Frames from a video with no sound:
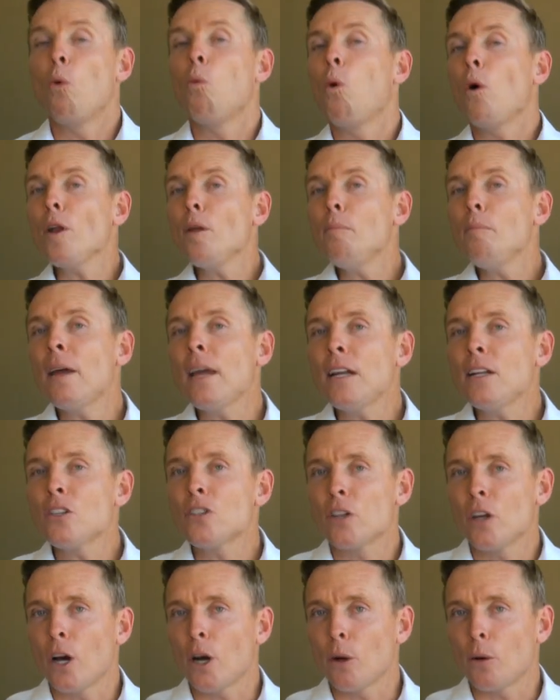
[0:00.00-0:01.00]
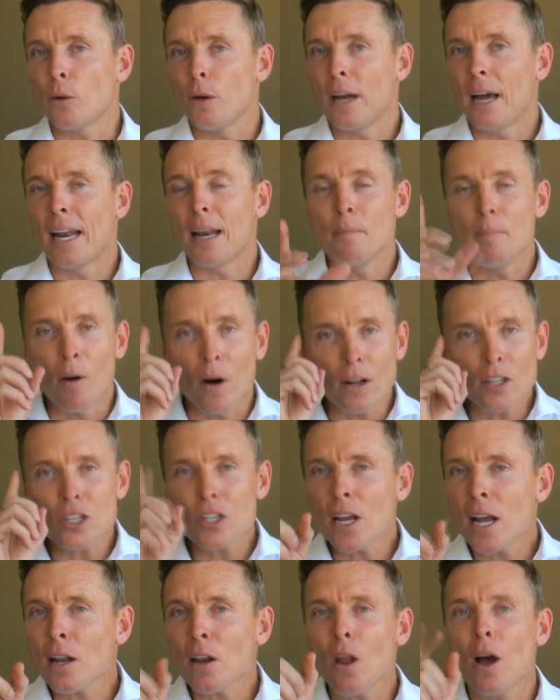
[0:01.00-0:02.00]
What it means though, and it might
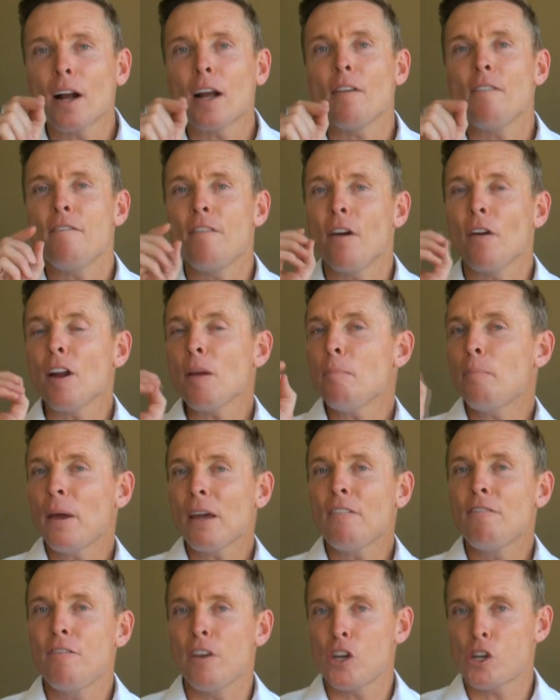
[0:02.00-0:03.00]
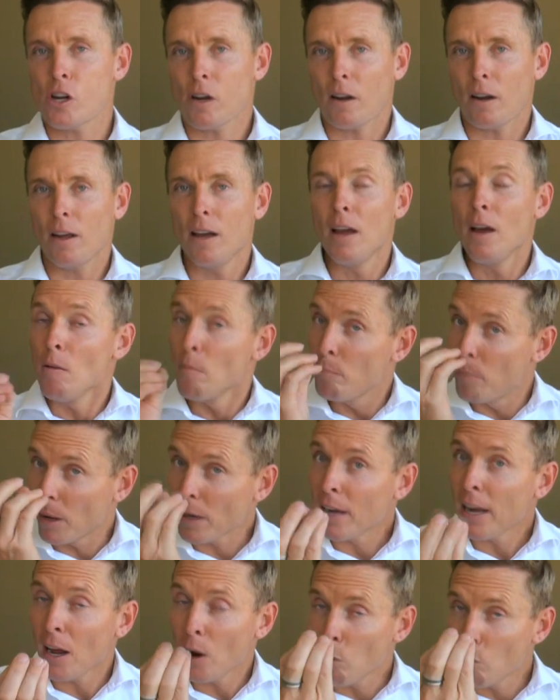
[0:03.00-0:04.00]
sound like a very big vision,
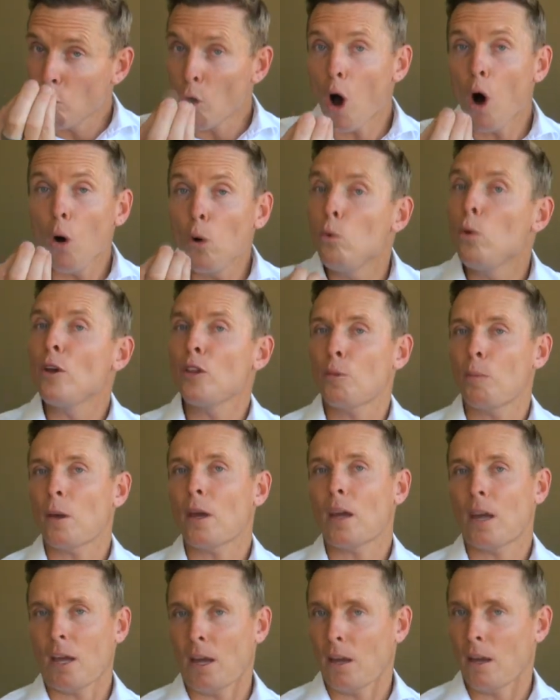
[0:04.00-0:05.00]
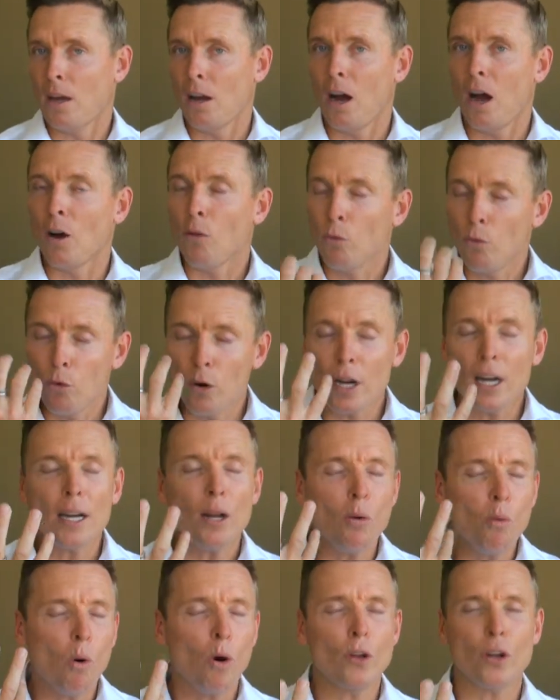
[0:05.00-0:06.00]
but now roll with me here. I
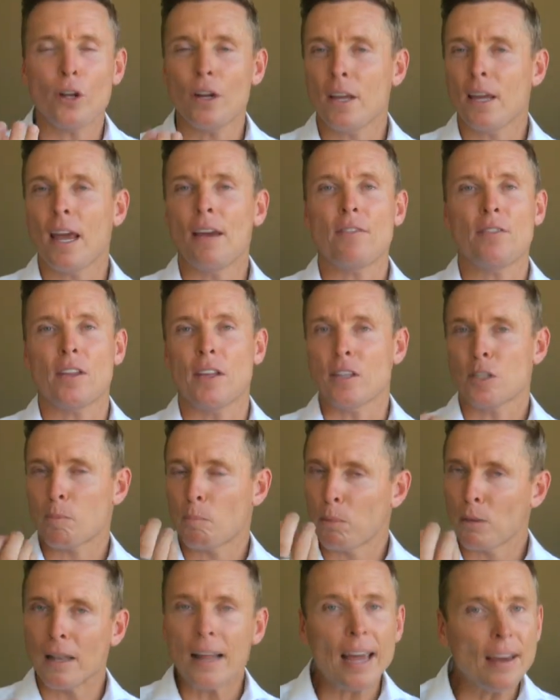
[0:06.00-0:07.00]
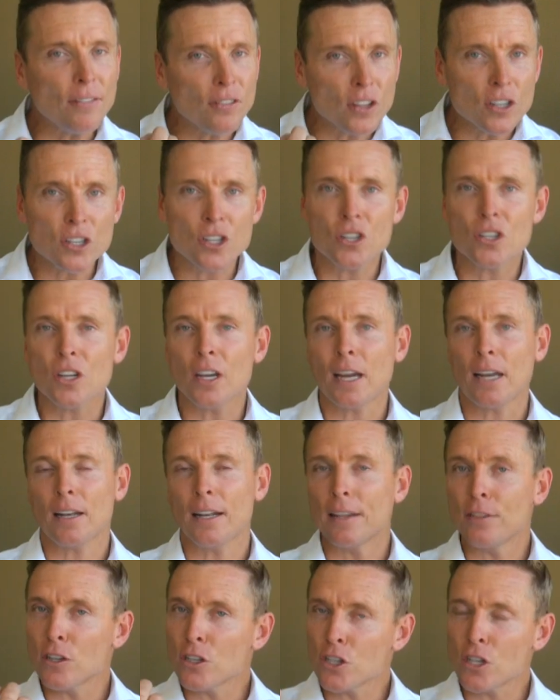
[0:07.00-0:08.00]
really want you to get this. Plant this seed,
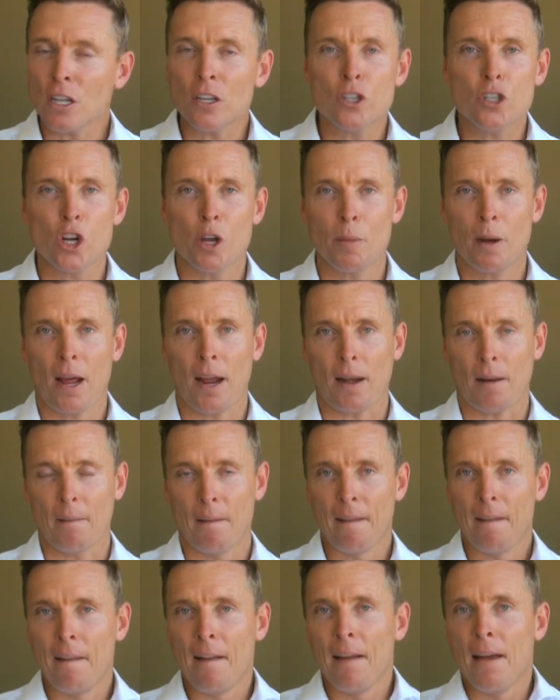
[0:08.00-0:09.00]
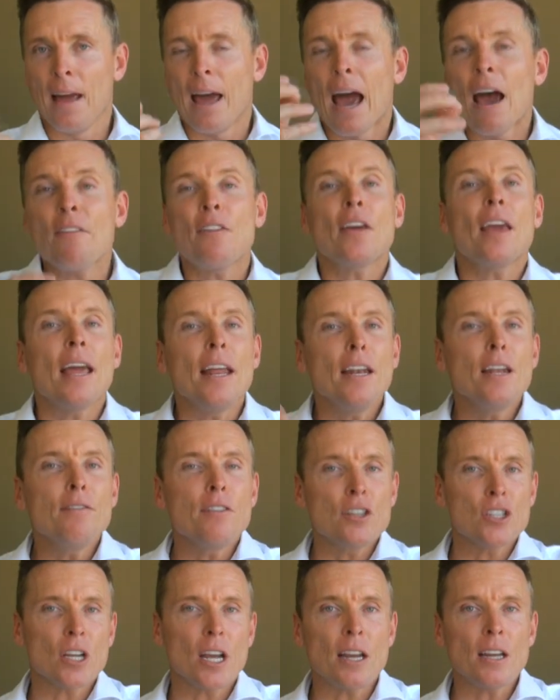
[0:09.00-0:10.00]
let this thing germinate. At the end of
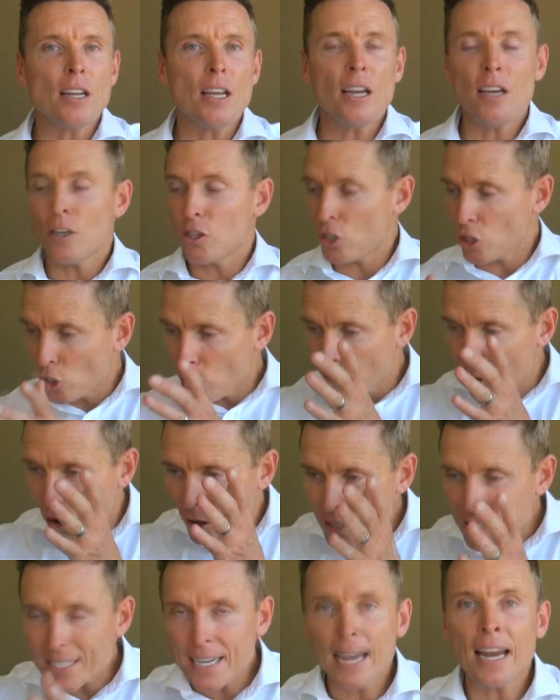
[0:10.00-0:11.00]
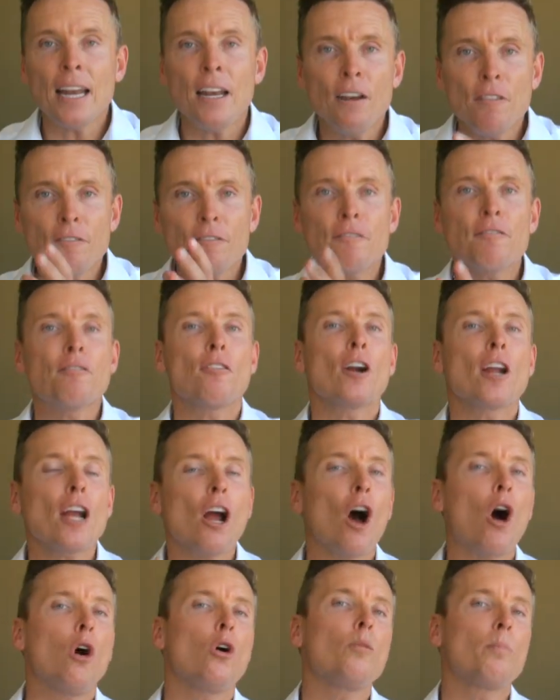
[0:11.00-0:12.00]
the 10 years, you've got 10
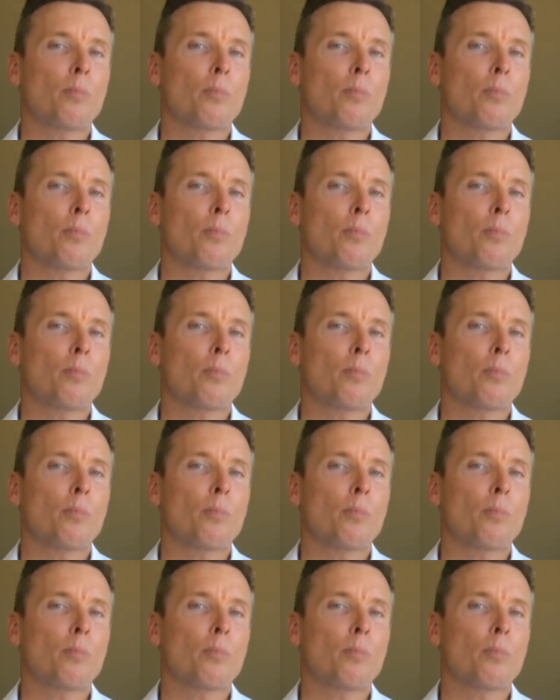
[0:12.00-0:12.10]
freehold